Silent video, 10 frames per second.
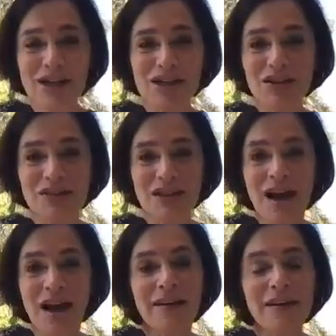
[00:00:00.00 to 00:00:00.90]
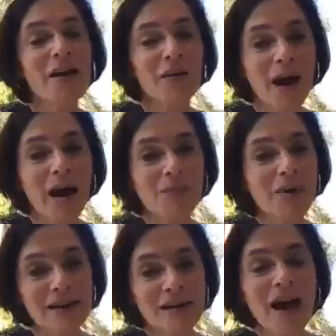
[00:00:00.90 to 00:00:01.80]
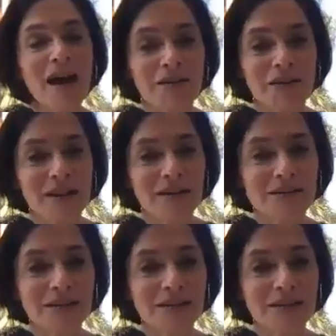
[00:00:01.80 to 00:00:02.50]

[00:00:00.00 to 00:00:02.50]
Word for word: she goes, no, I'm ready to hire you.